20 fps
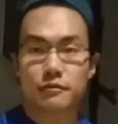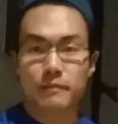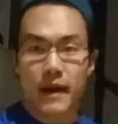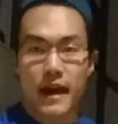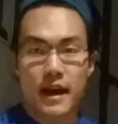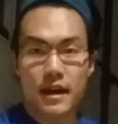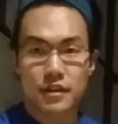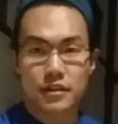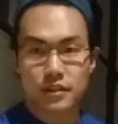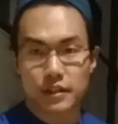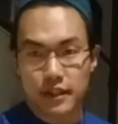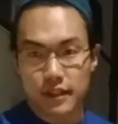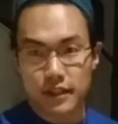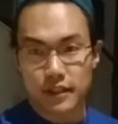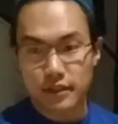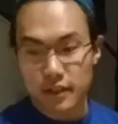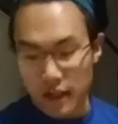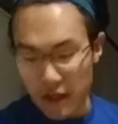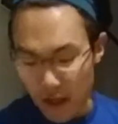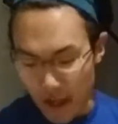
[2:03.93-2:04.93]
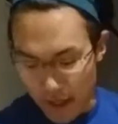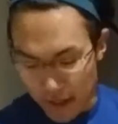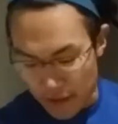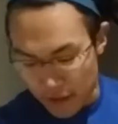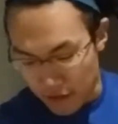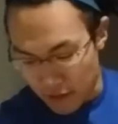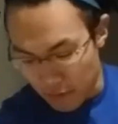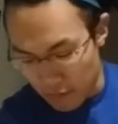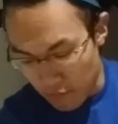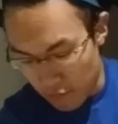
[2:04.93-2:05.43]
smash is, as I
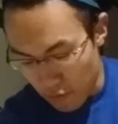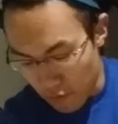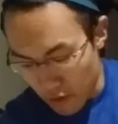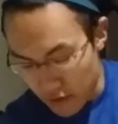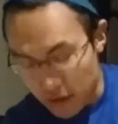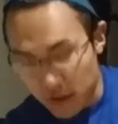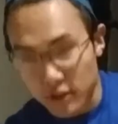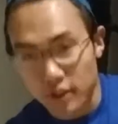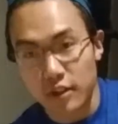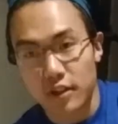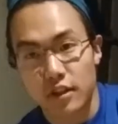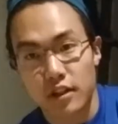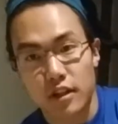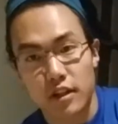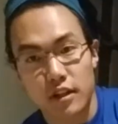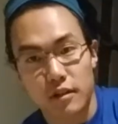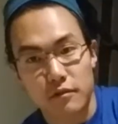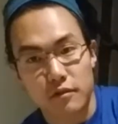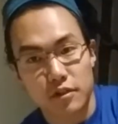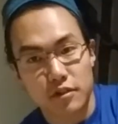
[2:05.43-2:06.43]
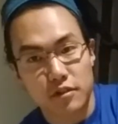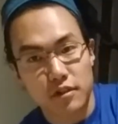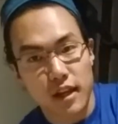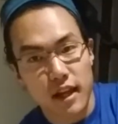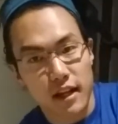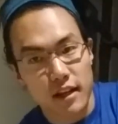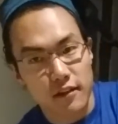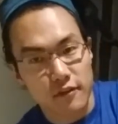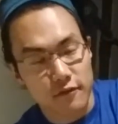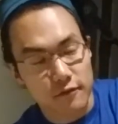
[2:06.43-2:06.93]
said before, you're gonna just
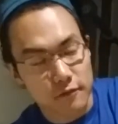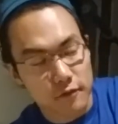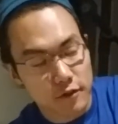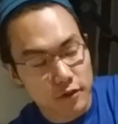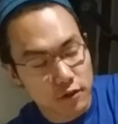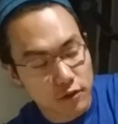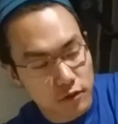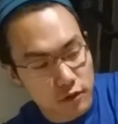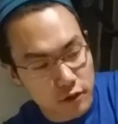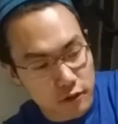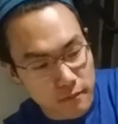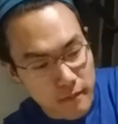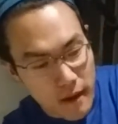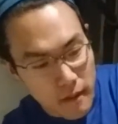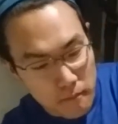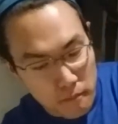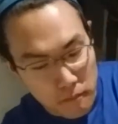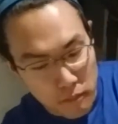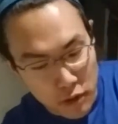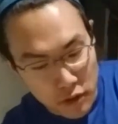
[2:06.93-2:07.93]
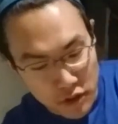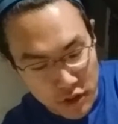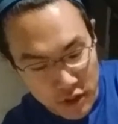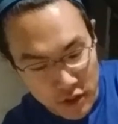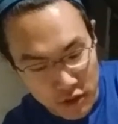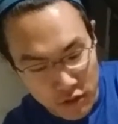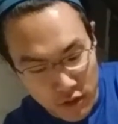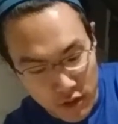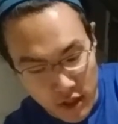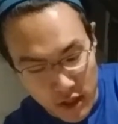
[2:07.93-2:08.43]
kind of push
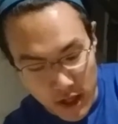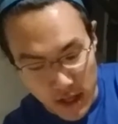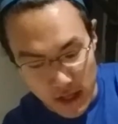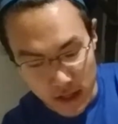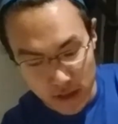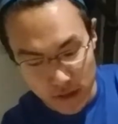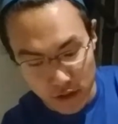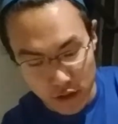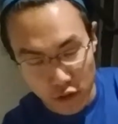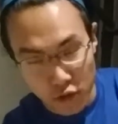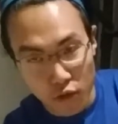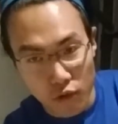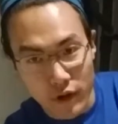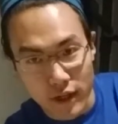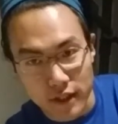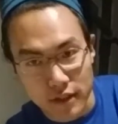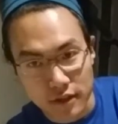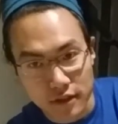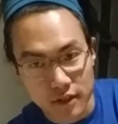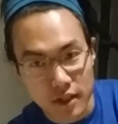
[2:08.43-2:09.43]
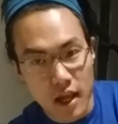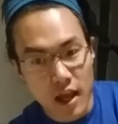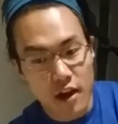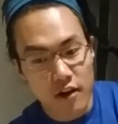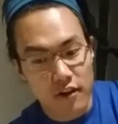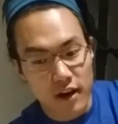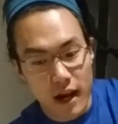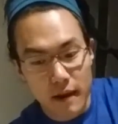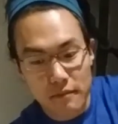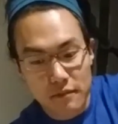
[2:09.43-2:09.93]
into it and twist.
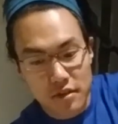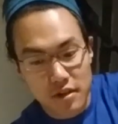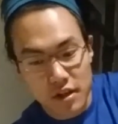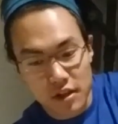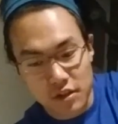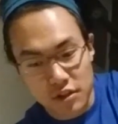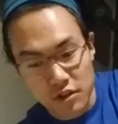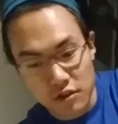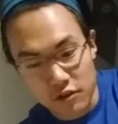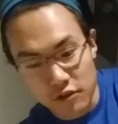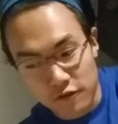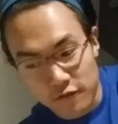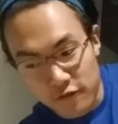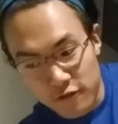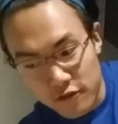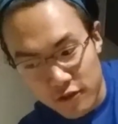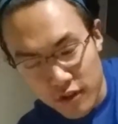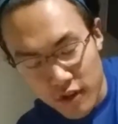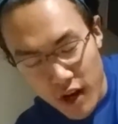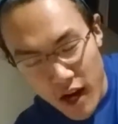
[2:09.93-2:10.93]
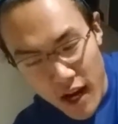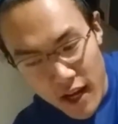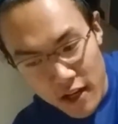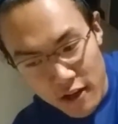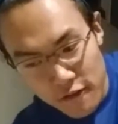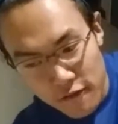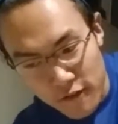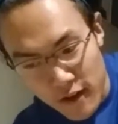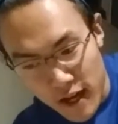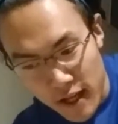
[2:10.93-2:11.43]
Grab the tissues, try
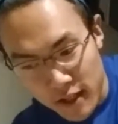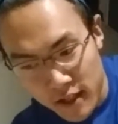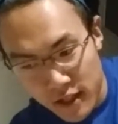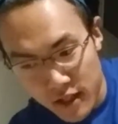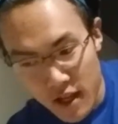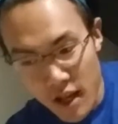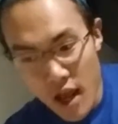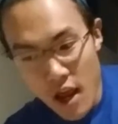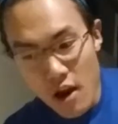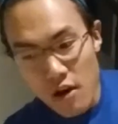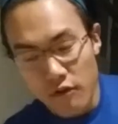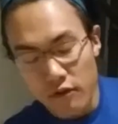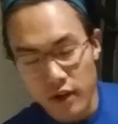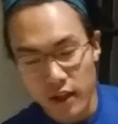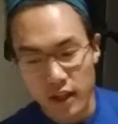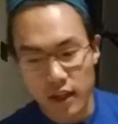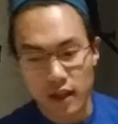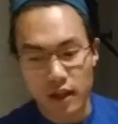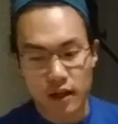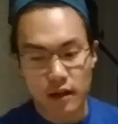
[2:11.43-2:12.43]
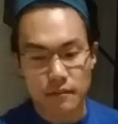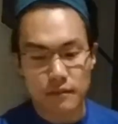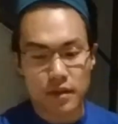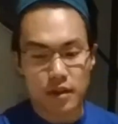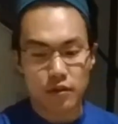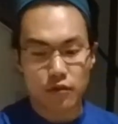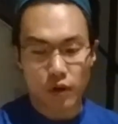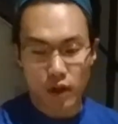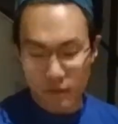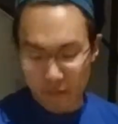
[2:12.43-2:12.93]
to find it. Really,
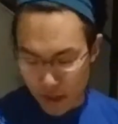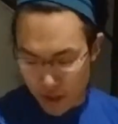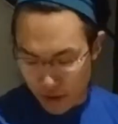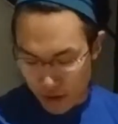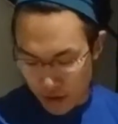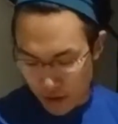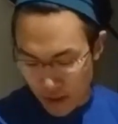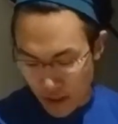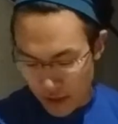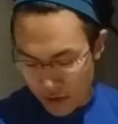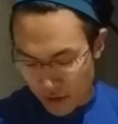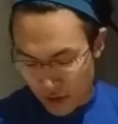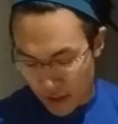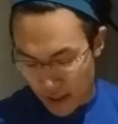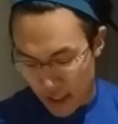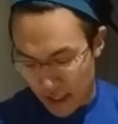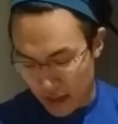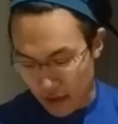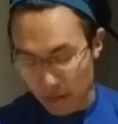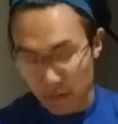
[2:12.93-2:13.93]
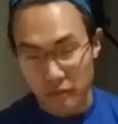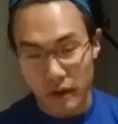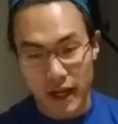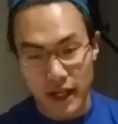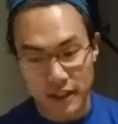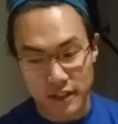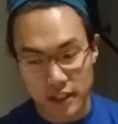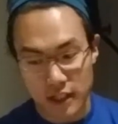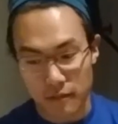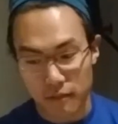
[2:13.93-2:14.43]
you want to make sure you're not trying to hit the
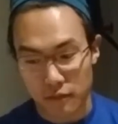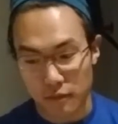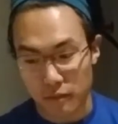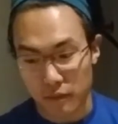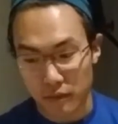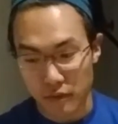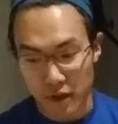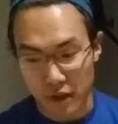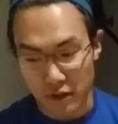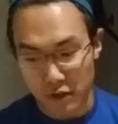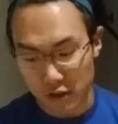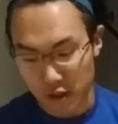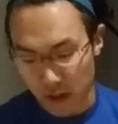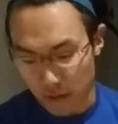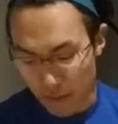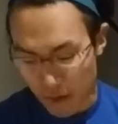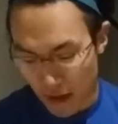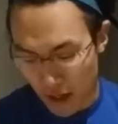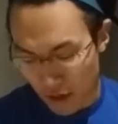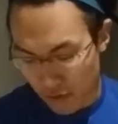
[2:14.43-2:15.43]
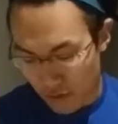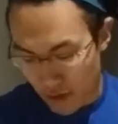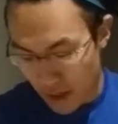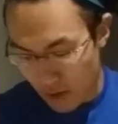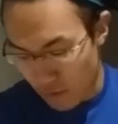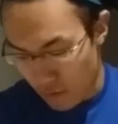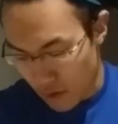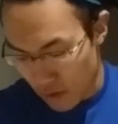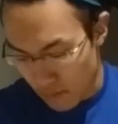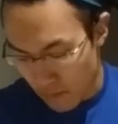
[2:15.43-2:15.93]
bicep. It's going to be like
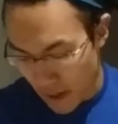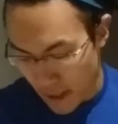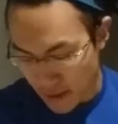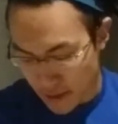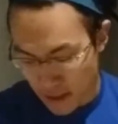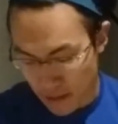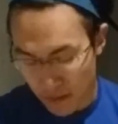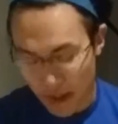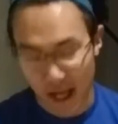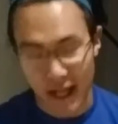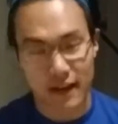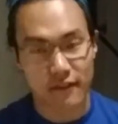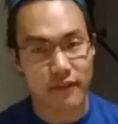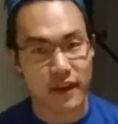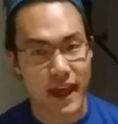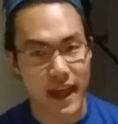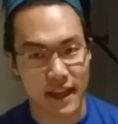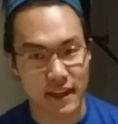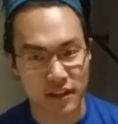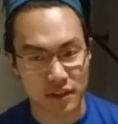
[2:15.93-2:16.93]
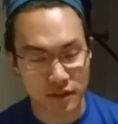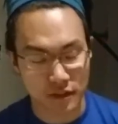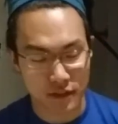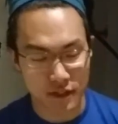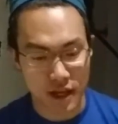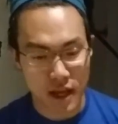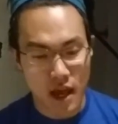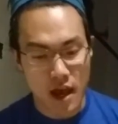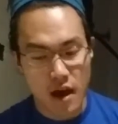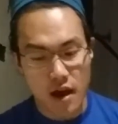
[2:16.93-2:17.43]
right where the bicep kind of ends.